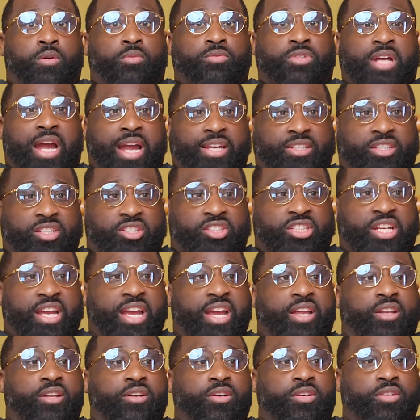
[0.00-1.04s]
Tyson
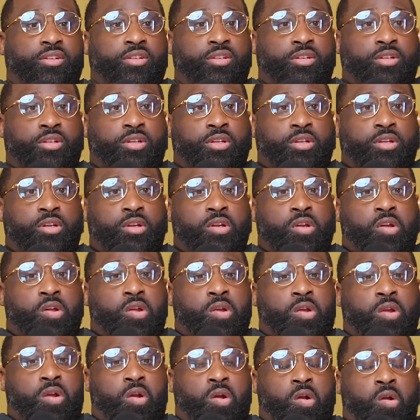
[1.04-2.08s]
Chandler,
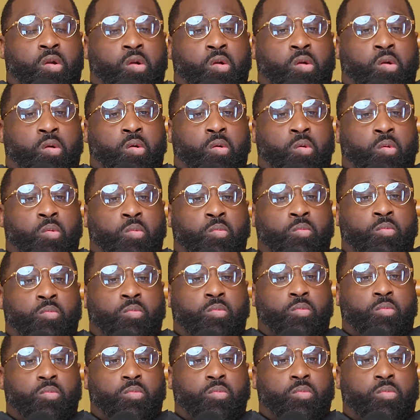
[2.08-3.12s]

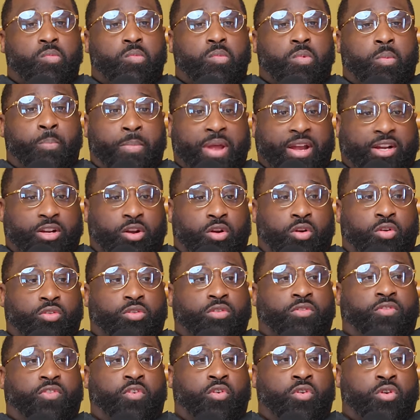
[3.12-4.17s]
Mecca
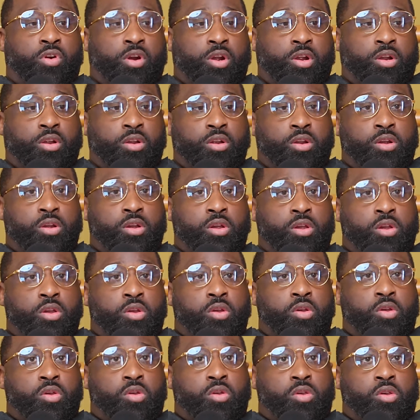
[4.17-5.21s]
Okafor.
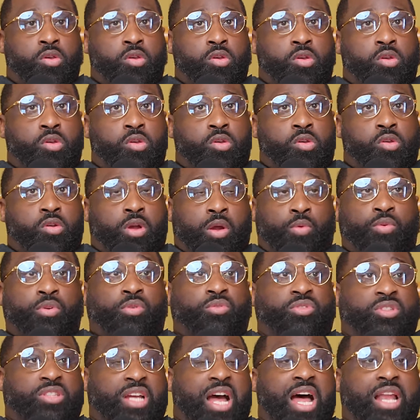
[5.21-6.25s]
We
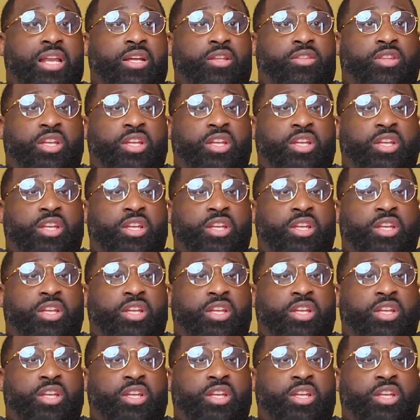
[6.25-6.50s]
were solid.